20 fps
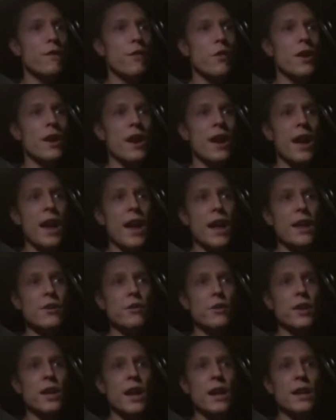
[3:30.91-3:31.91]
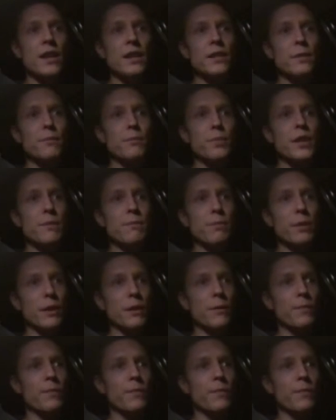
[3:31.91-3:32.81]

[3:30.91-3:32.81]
for educating the people.